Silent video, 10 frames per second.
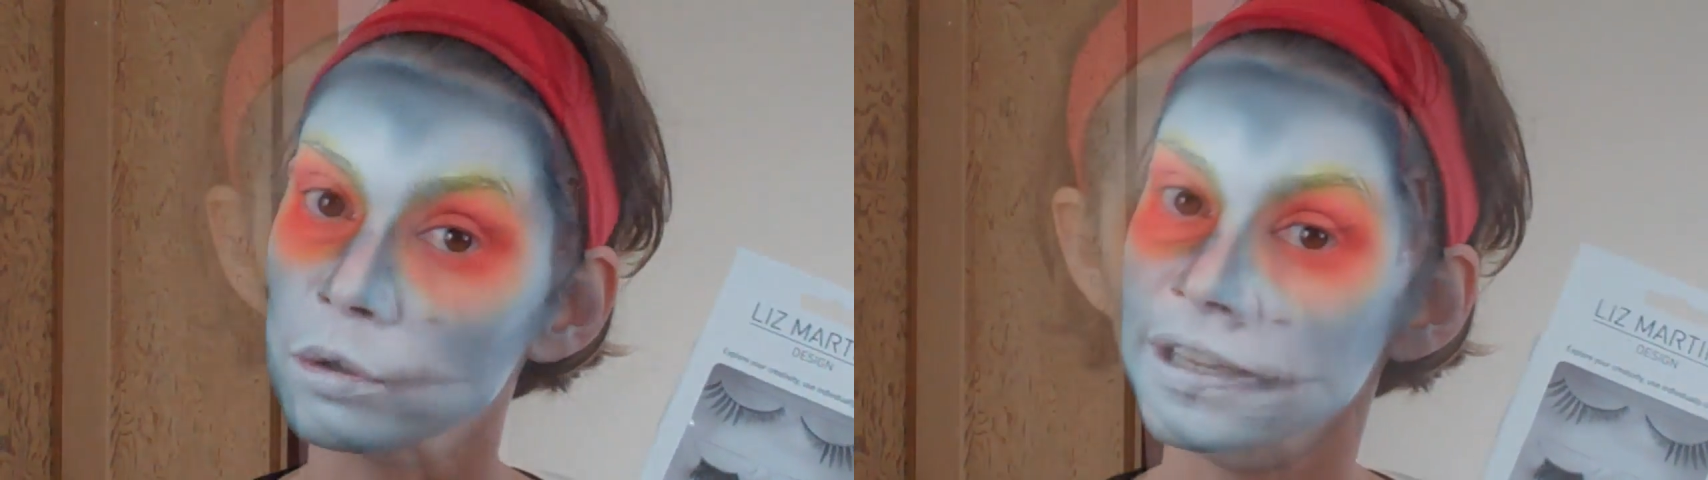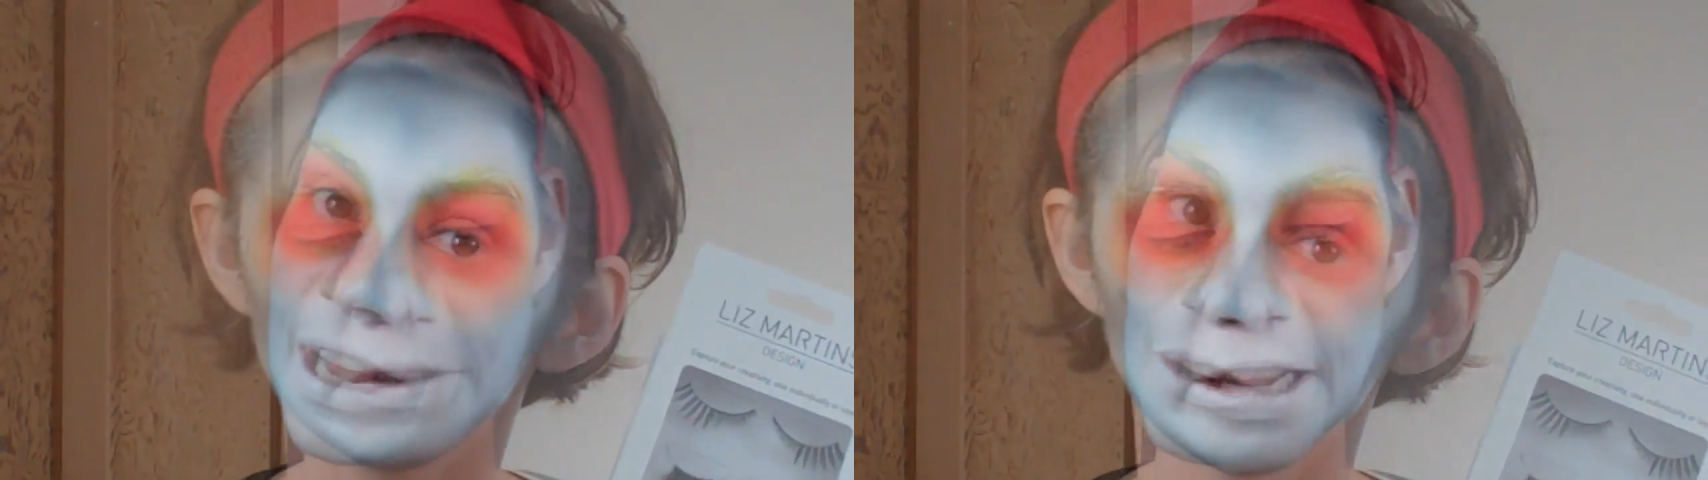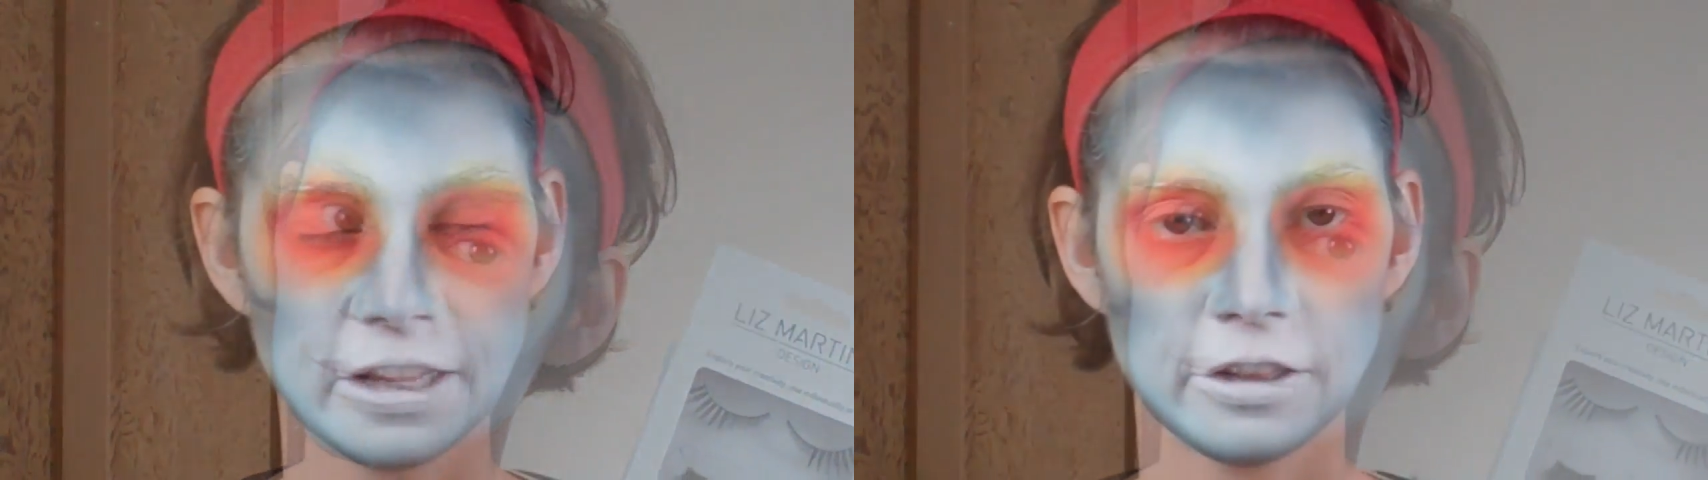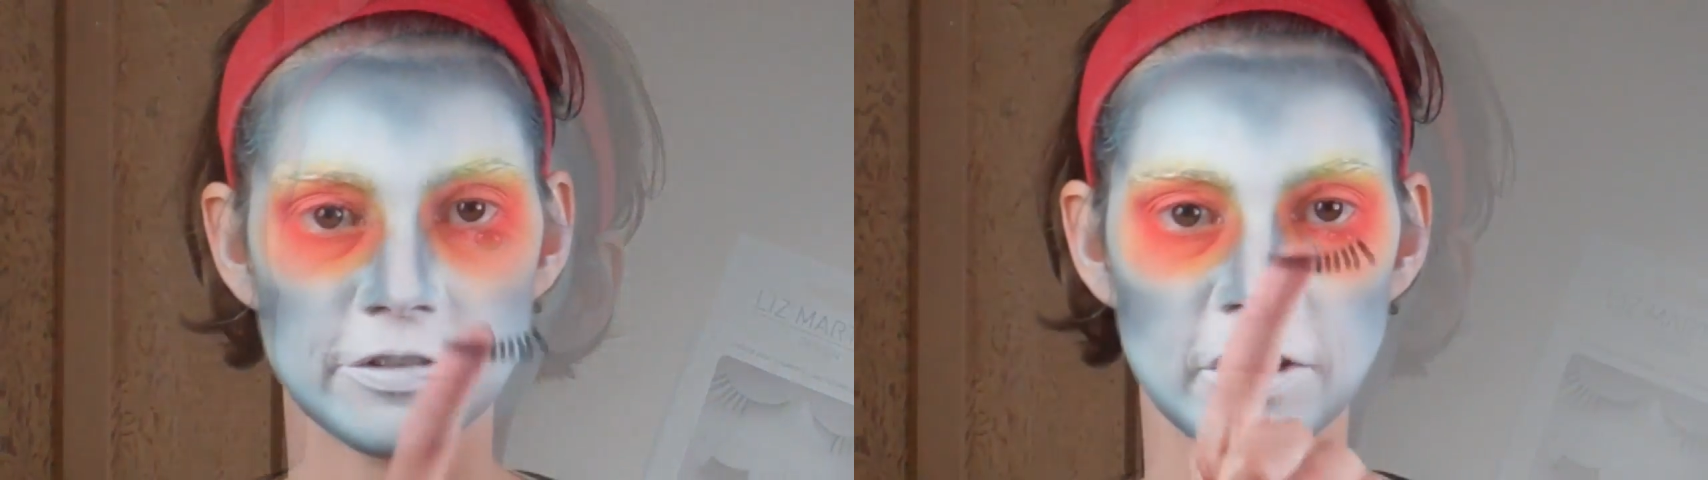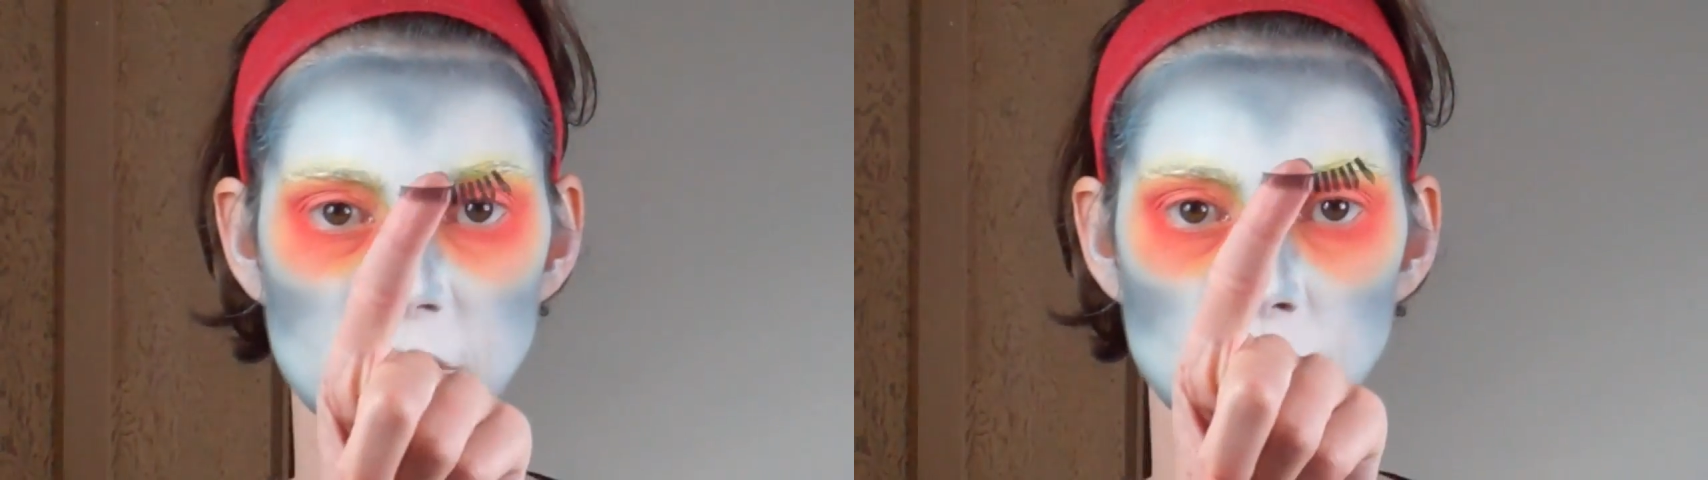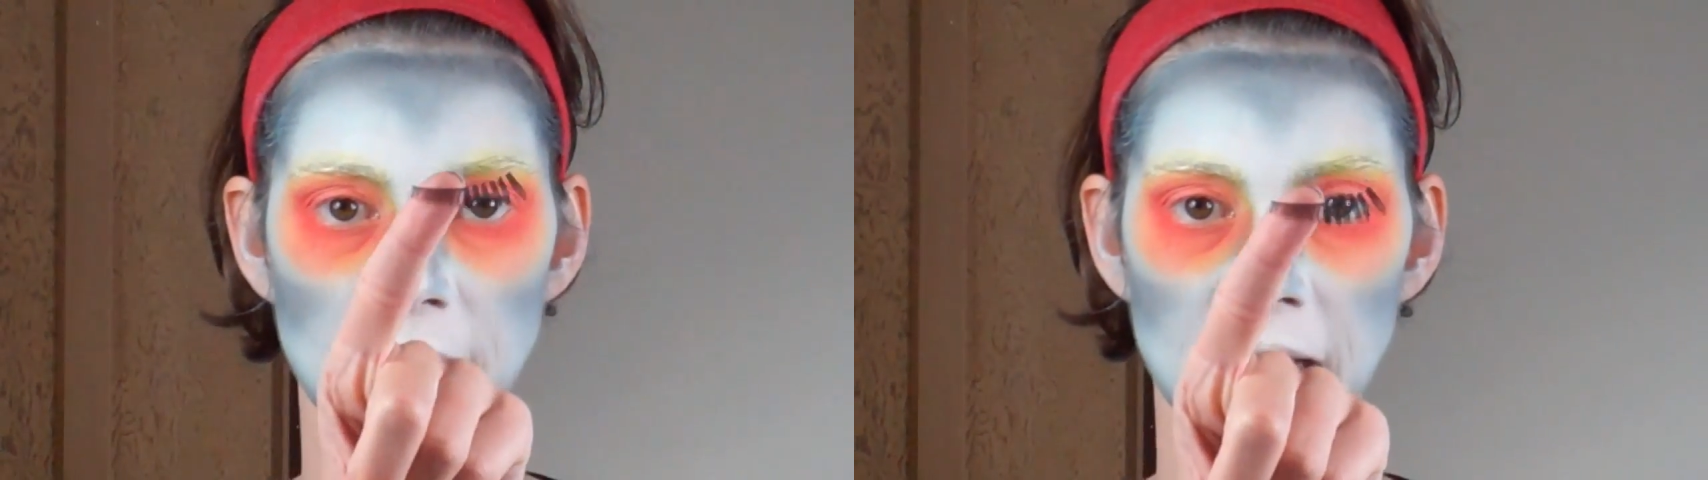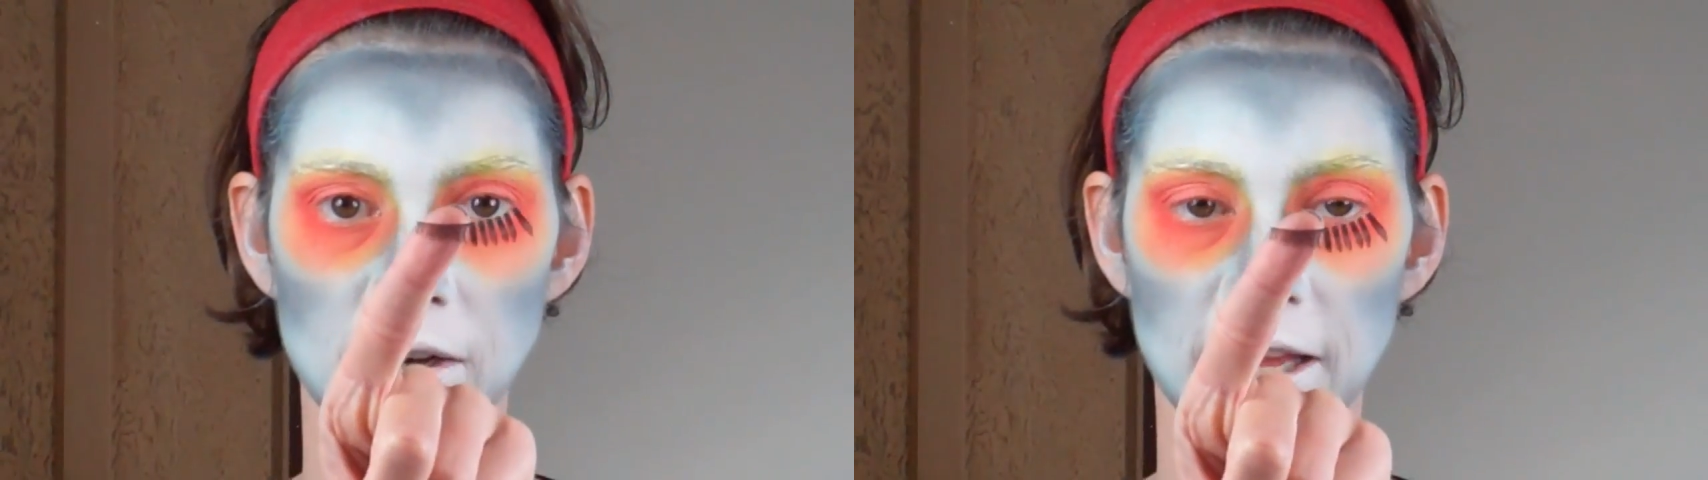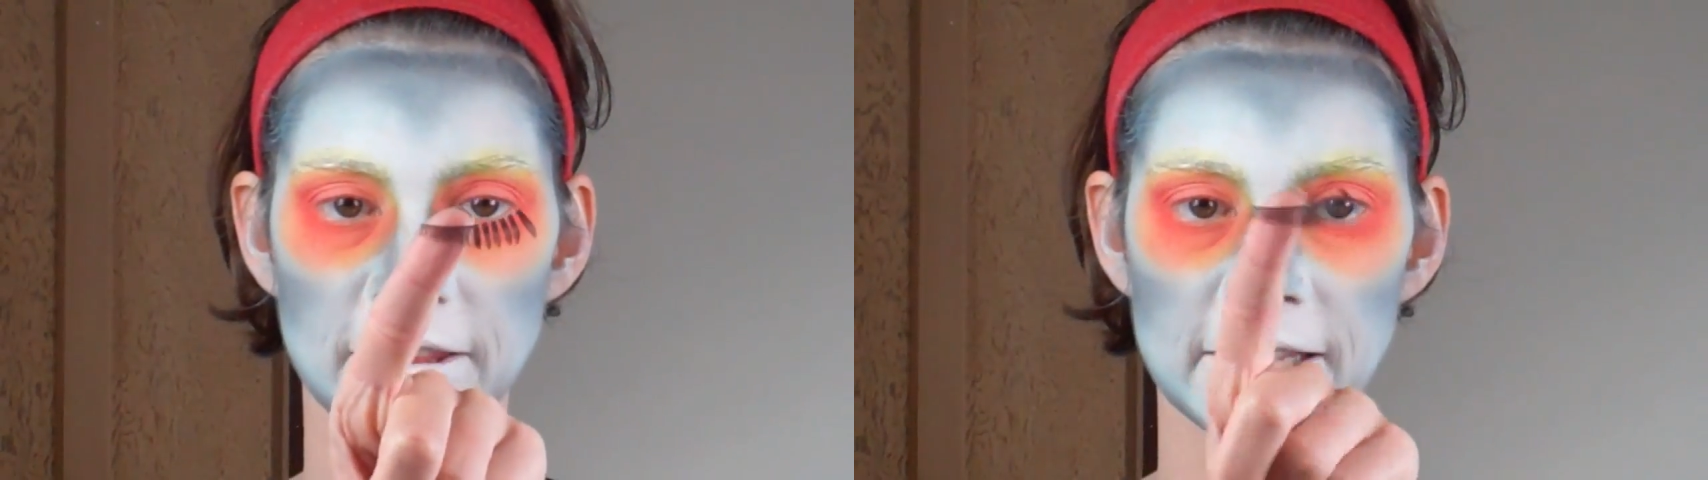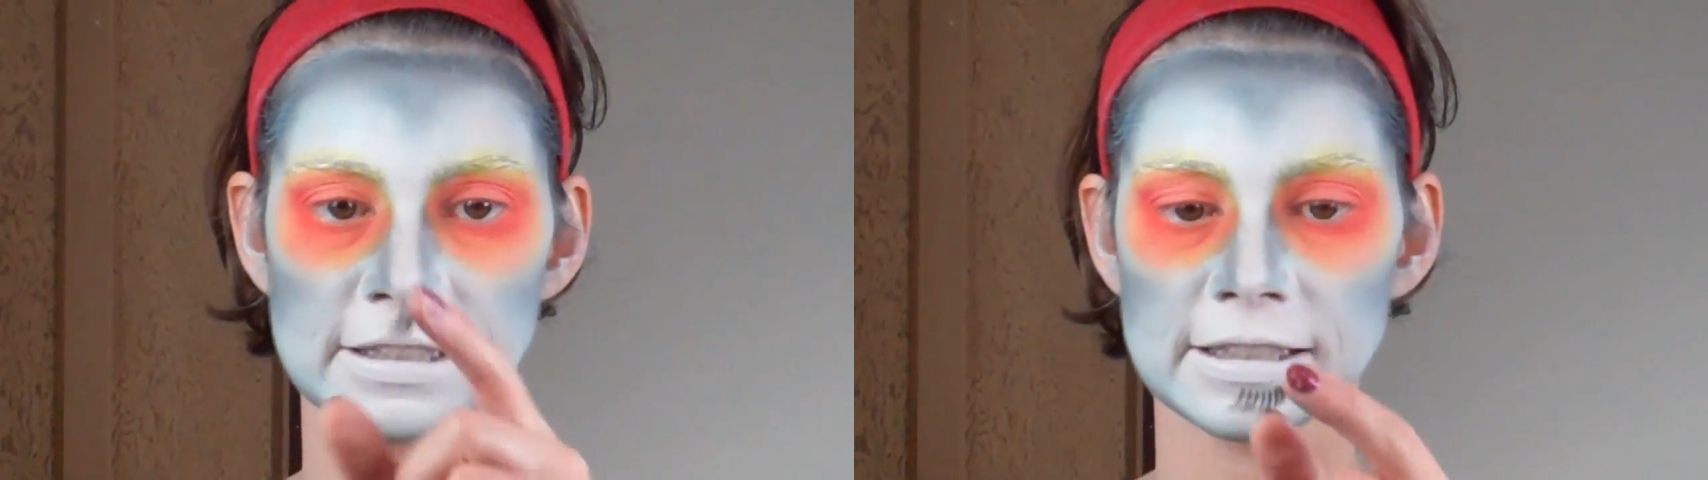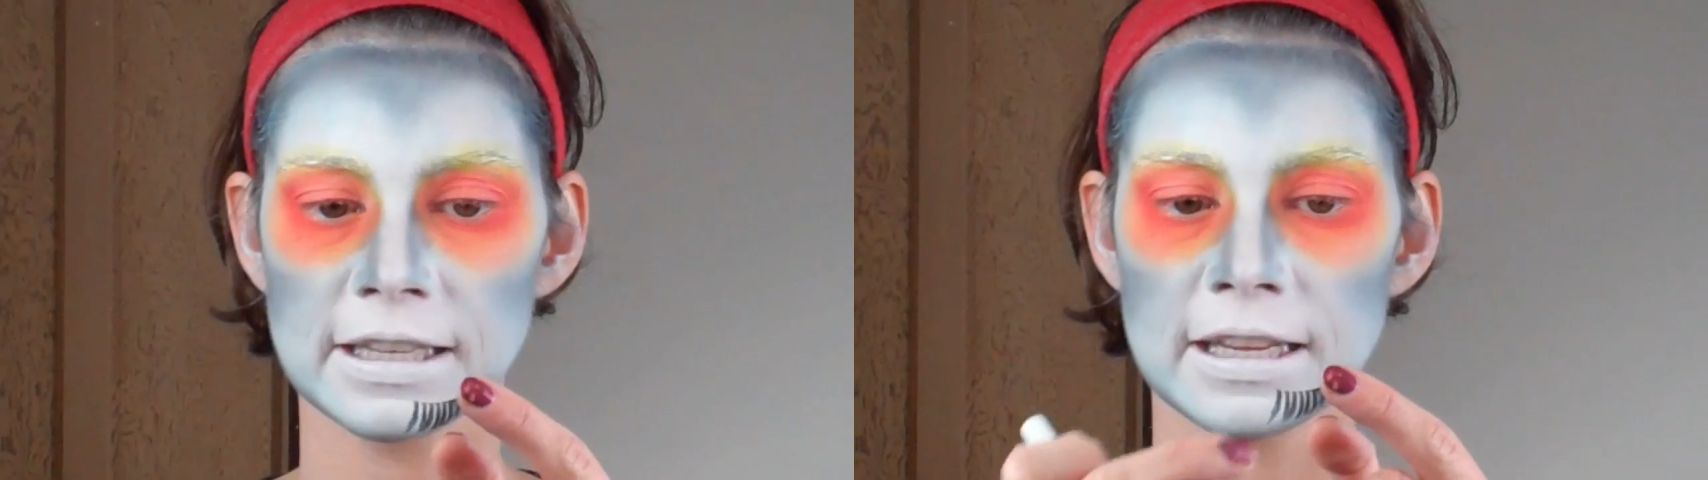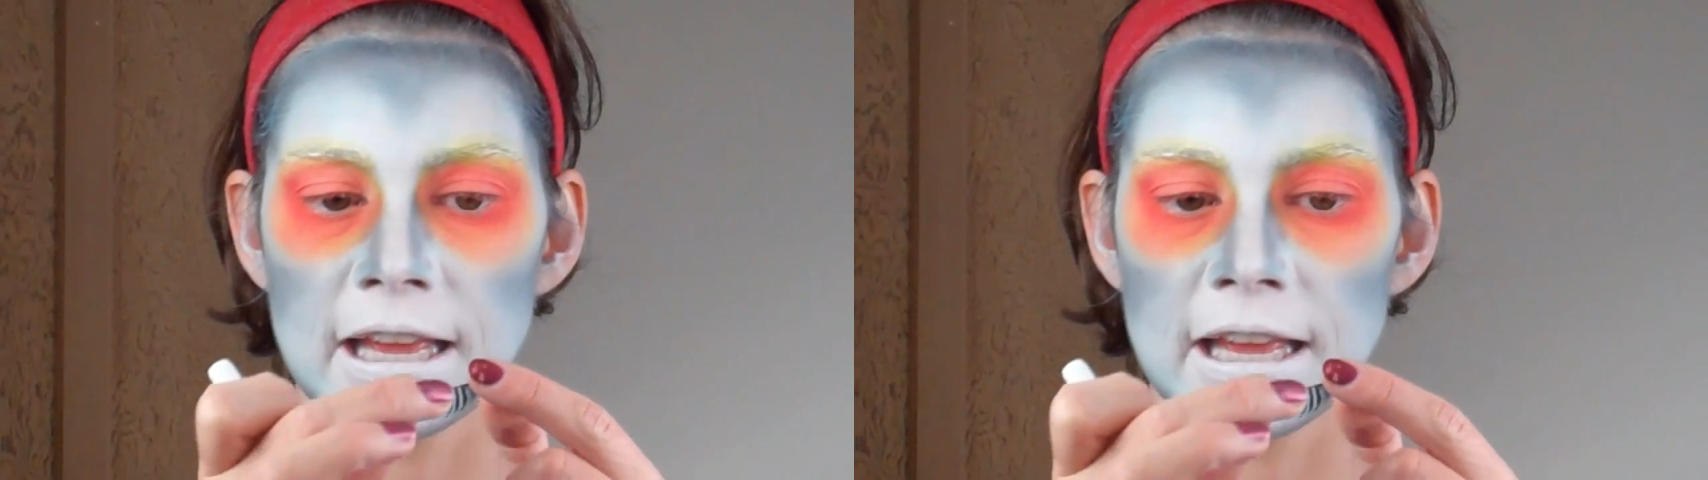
So I've taken the first one out like this.